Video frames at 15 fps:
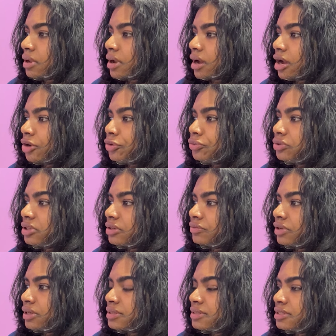Are you
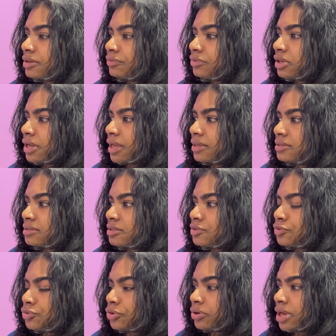giving someone access
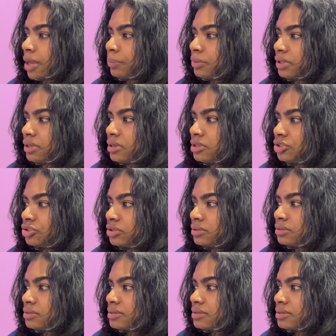to your application?